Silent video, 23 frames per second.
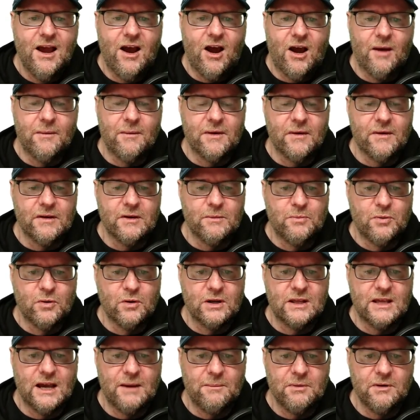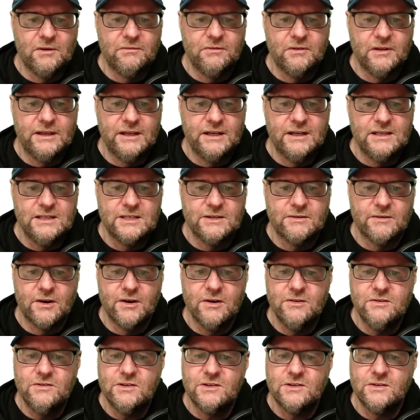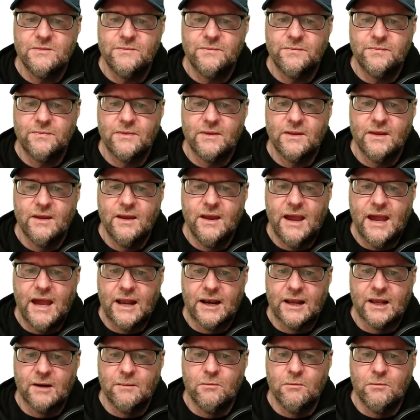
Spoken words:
I'm going to put a couple of leading zeros, and I'm going to